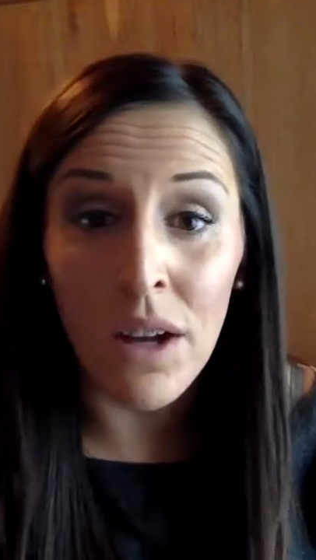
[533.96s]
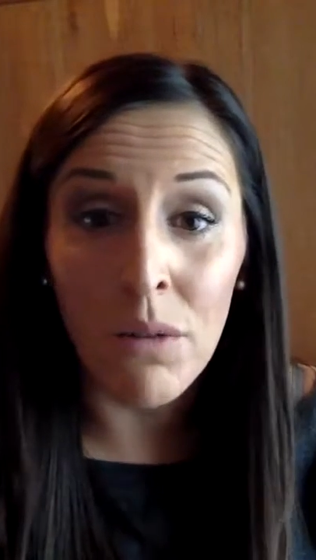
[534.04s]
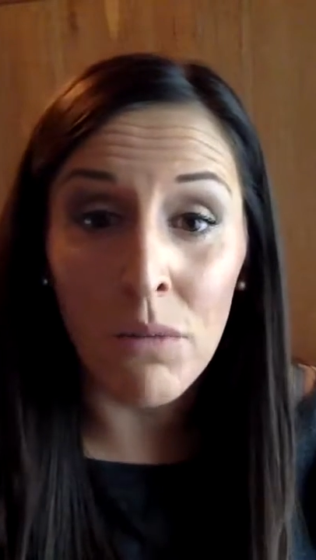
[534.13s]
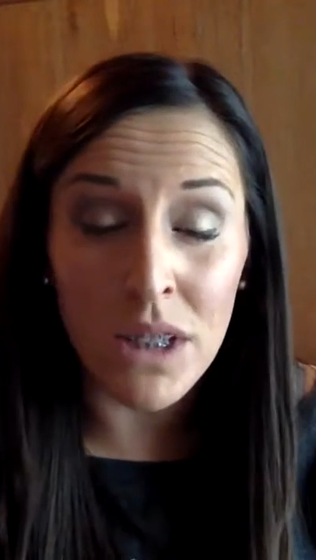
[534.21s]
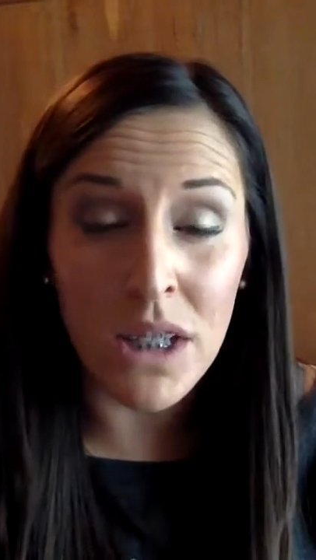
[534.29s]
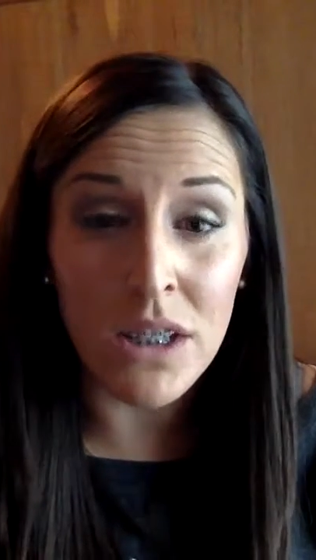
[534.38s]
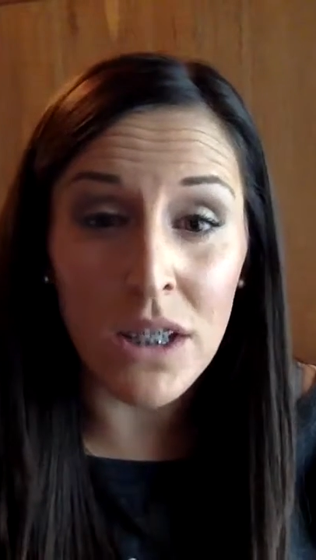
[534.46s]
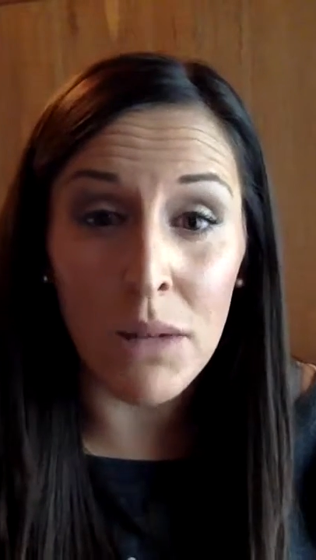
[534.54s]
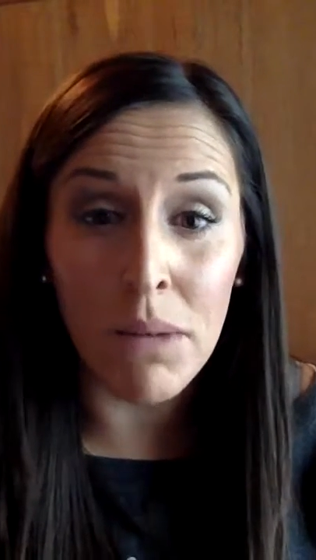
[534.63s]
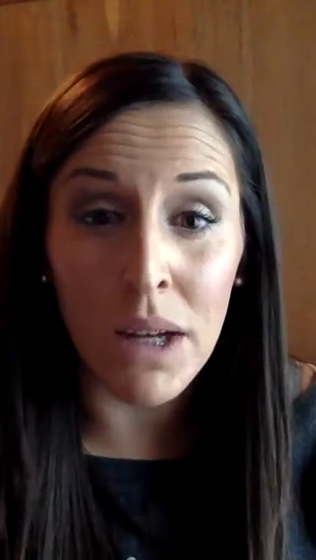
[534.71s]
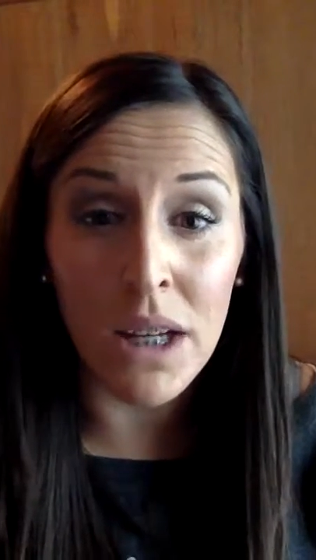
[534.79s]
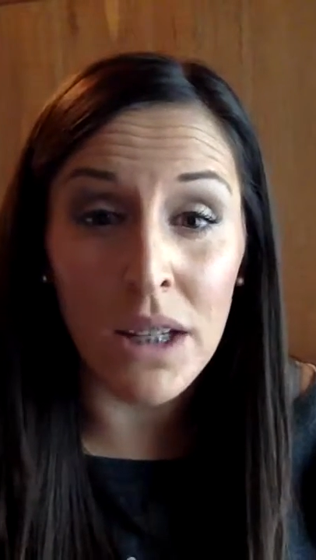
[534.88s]
Once they
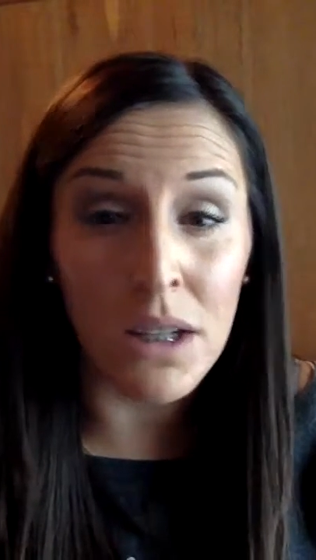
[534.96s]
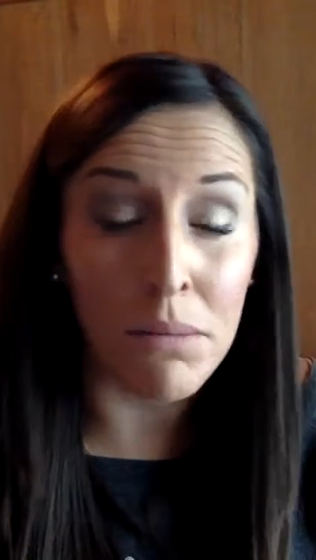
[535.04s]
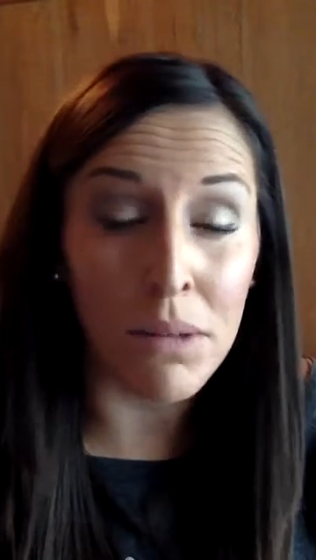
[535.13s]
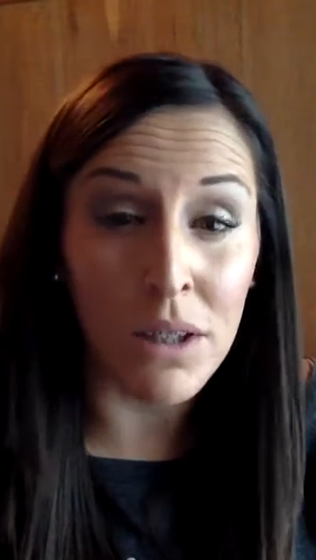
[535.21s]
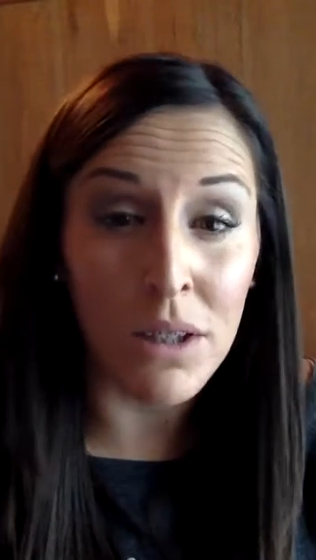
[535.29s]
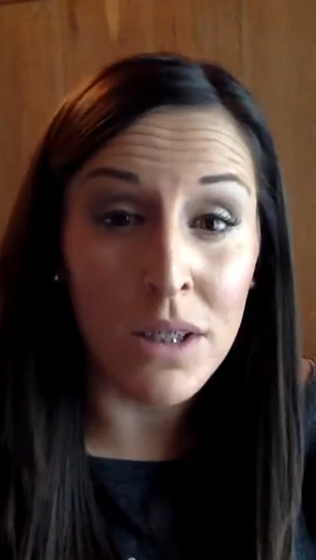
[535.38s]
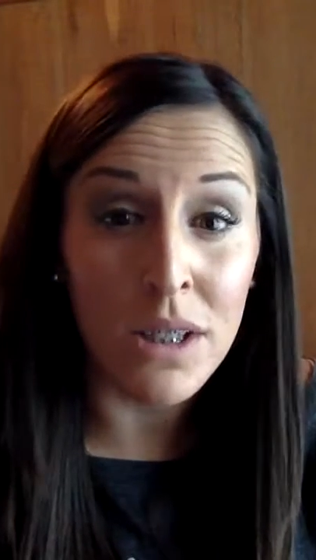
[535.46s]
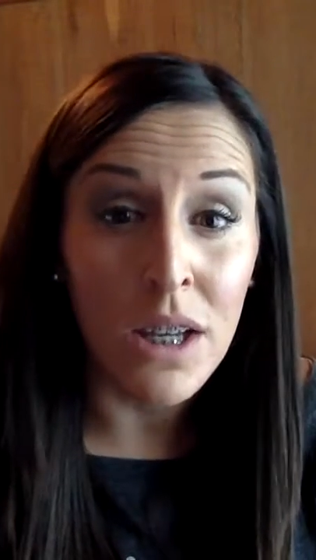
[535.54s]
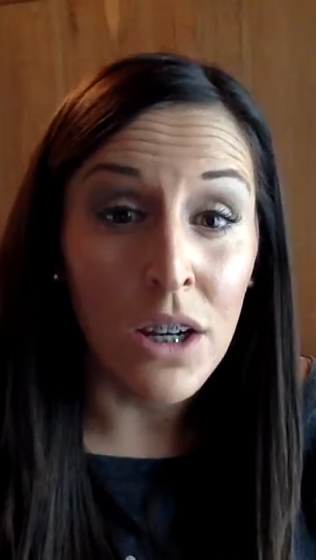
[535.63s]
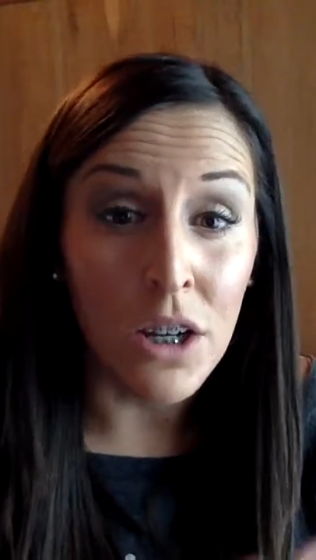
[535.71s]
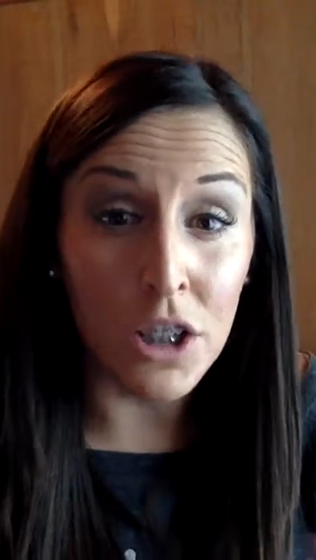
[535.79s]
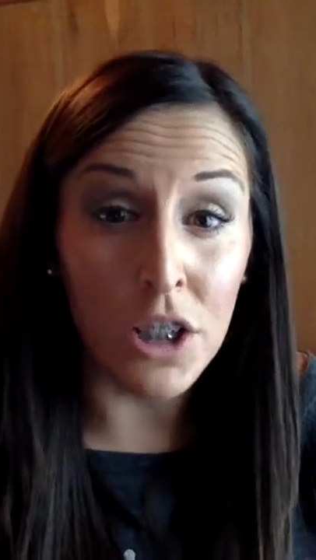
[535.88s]
start paying their bills
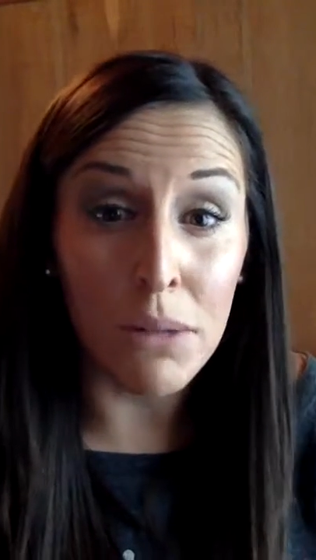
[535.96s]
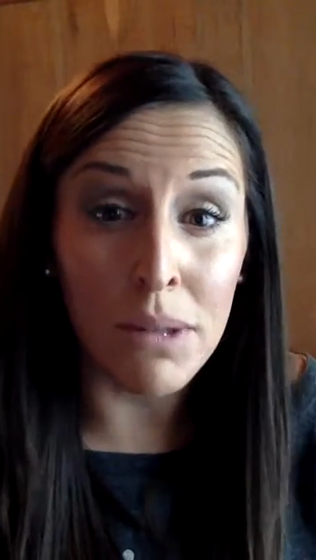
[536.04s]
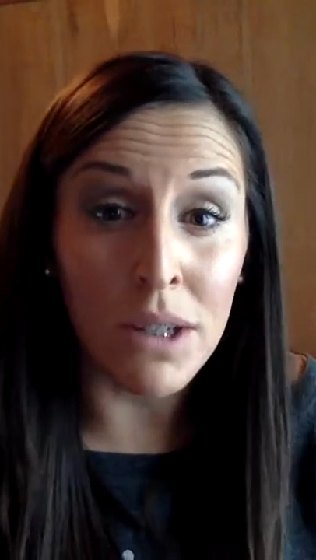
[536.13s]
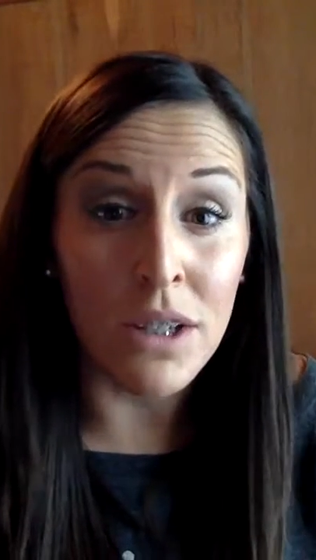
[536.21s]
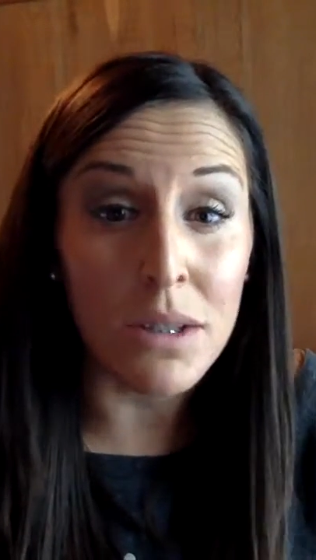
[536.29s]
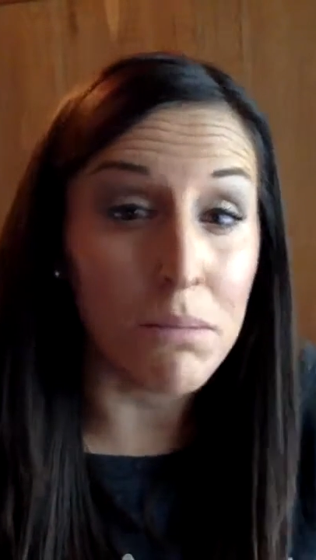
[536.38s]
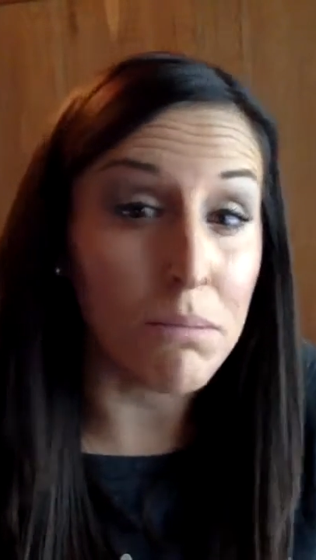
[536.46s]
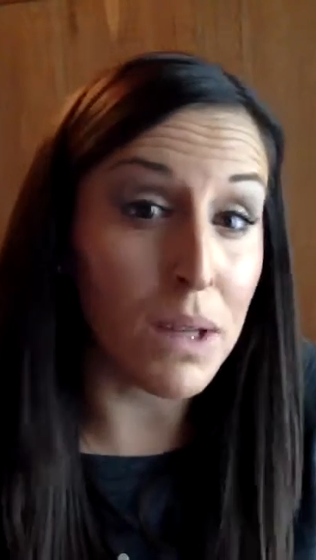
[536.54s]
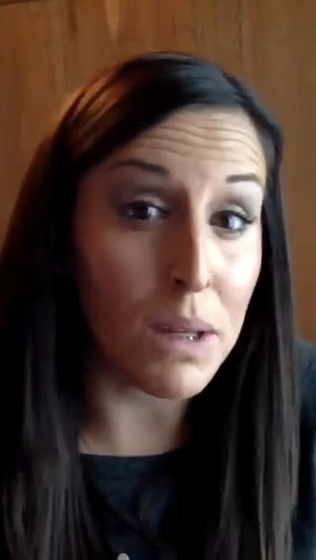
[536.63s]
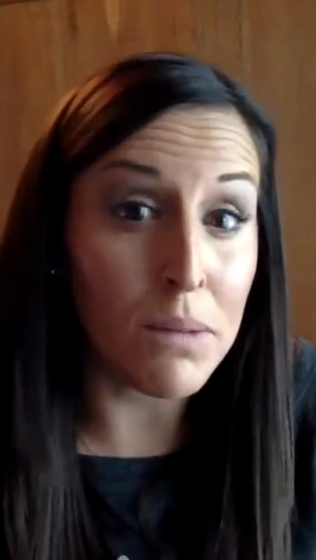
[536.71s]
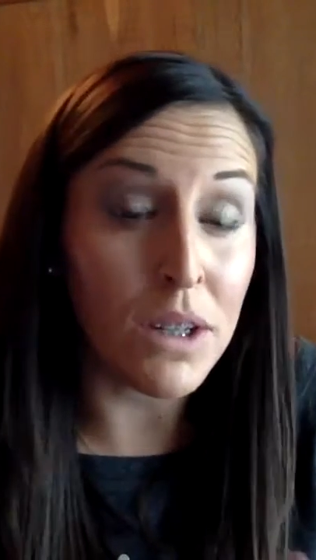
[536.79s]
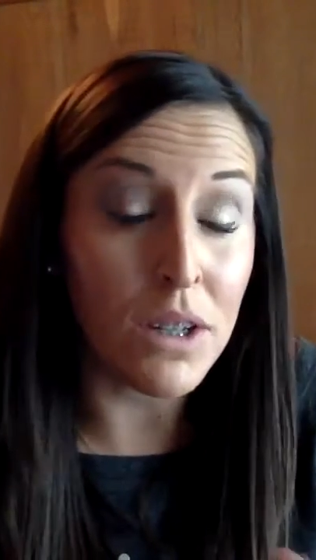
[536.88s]
or your bills,
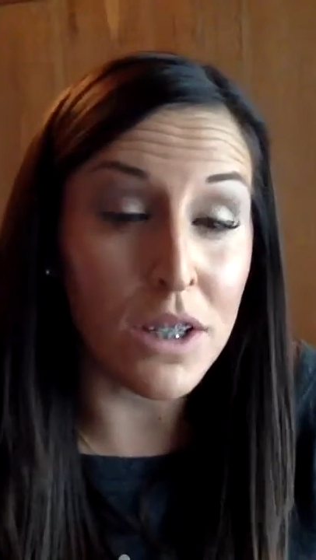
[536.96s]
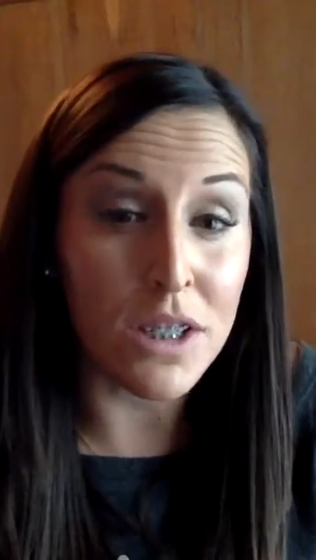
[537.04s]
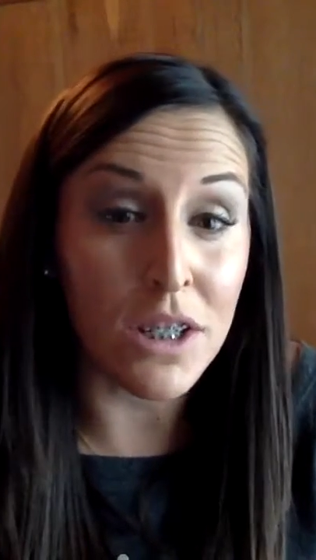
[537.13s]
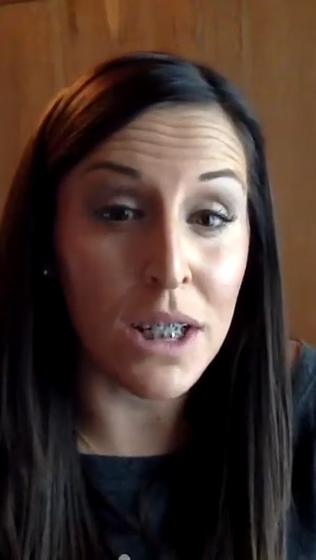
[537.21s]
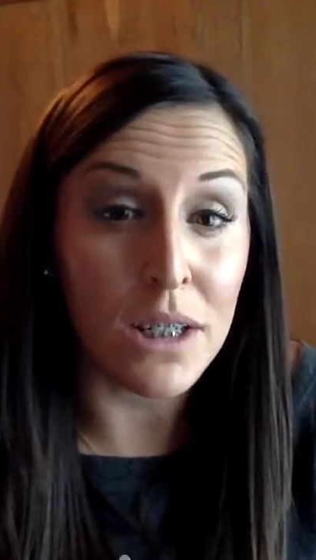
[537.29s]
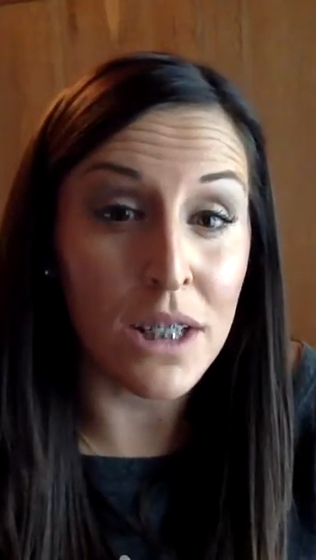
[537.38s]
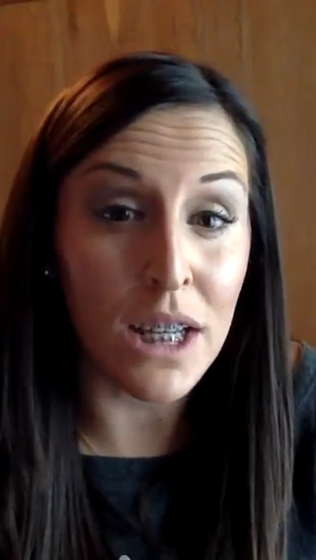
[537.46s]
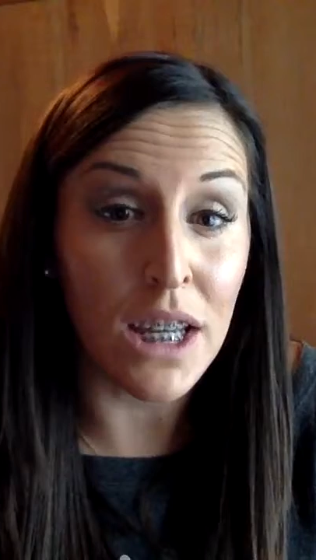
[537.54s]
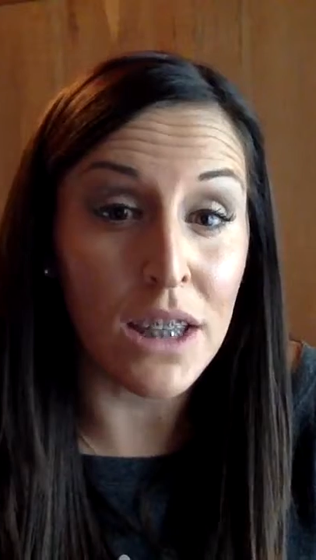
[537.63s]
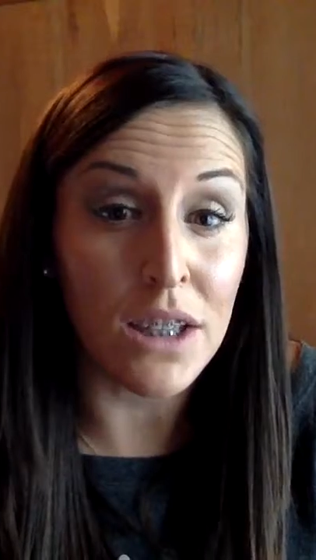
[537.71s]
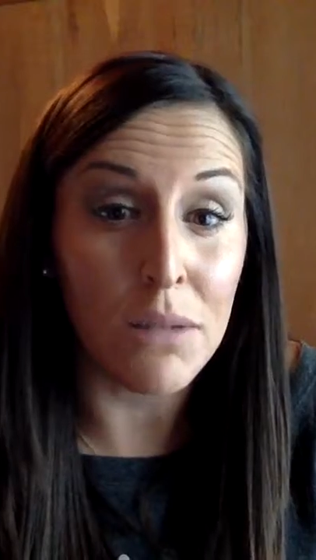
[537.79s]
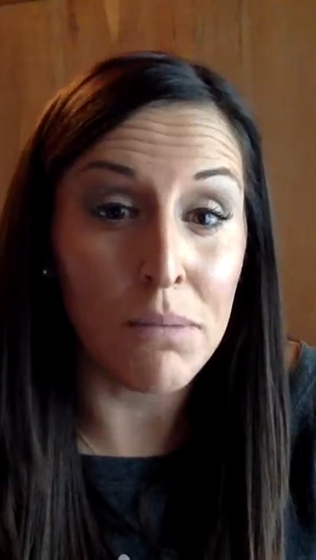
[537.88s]
maybe you can start
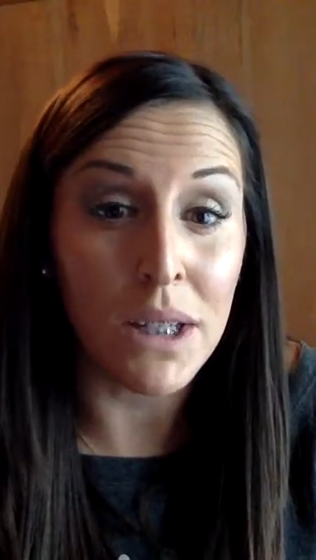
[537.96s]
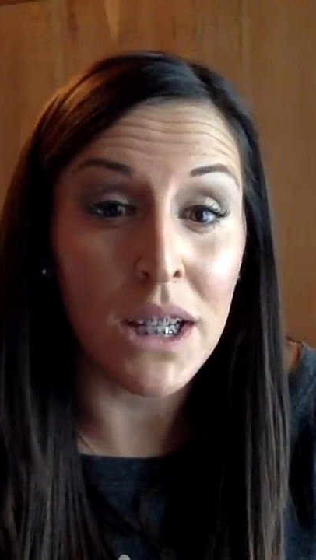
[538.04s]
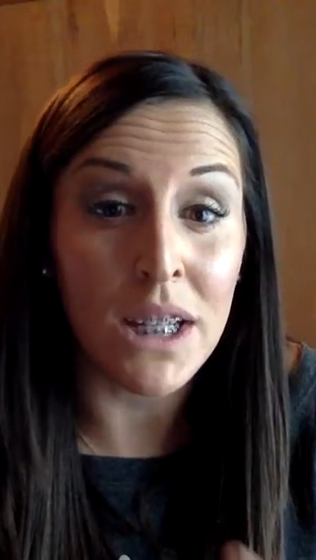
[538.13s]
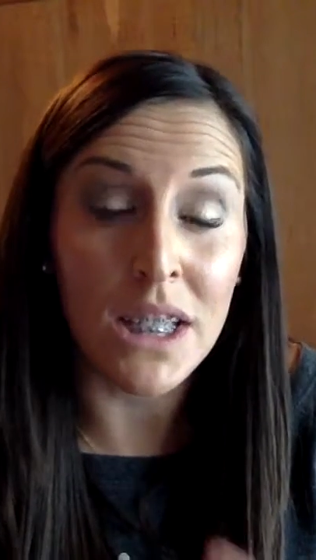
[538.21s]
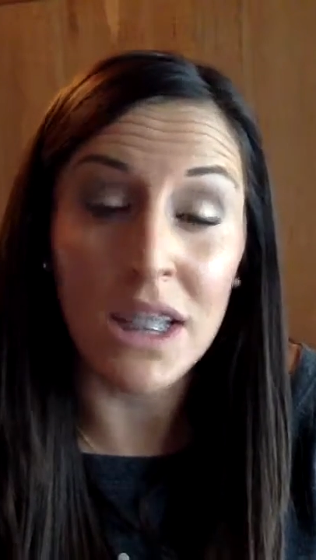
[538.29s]
taking their opinions.